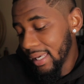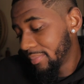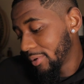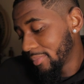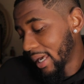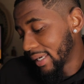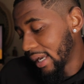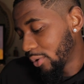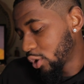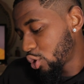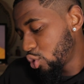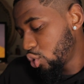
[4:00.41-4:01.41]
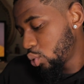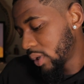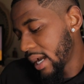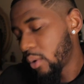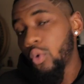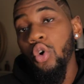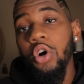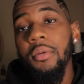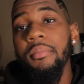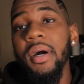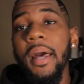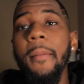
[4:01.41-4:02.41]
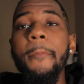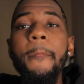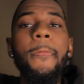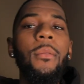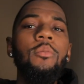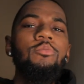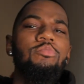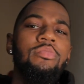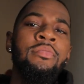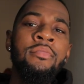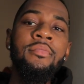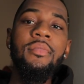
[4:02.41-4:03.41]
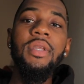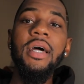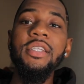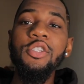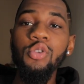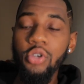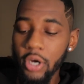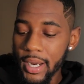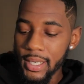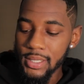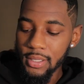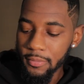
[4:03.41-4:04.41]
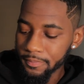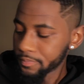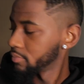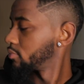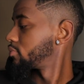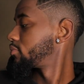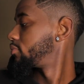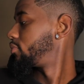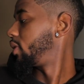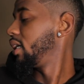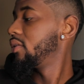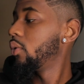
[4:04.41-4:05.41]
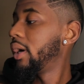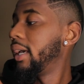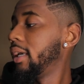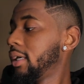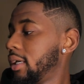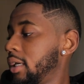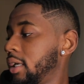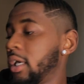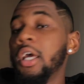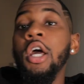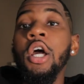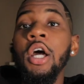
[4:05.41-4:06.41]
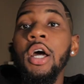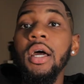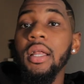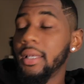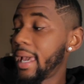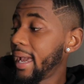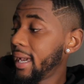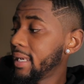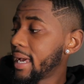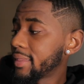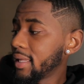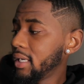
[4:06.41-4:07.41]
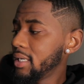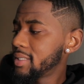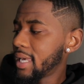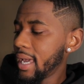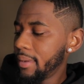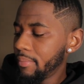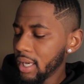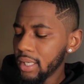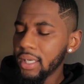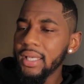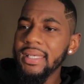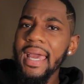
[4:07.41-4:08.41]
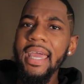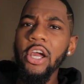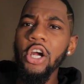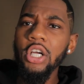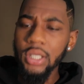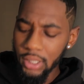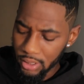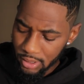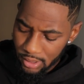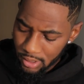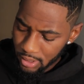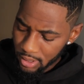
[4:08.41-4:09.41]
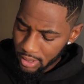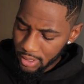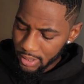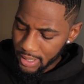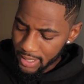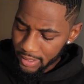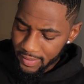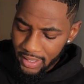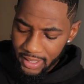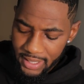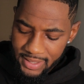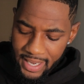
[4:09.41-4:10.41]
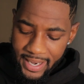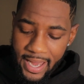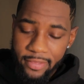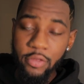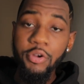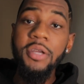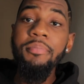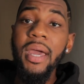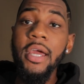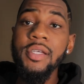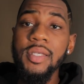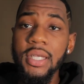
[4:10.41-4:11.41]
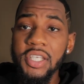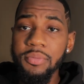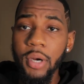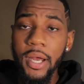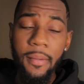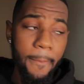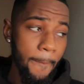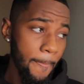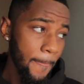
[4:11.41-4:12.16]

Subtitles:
keep them. Like, they were cool when I wore them, but nothing too crazy. Either way. And I think these came in a day early. Now, the thing is, I got three pairs of these, bruh.